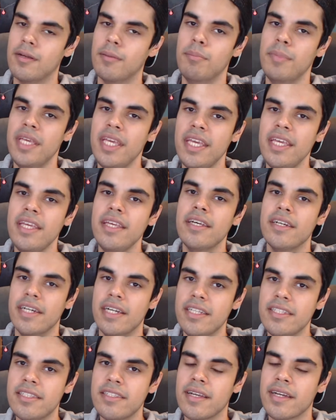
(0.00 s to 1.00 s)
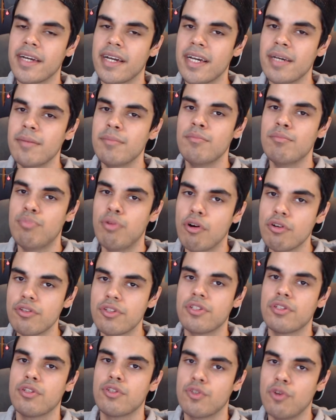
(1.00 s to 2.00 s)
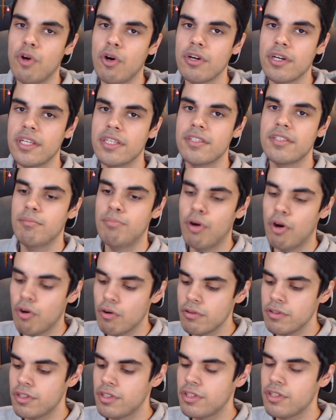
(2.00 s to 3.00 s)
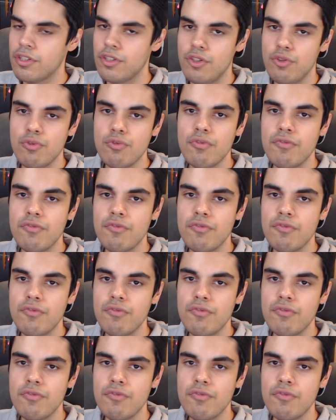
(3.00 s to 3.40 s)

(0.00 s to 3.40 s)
Me, Instagram, post stories. Polls, you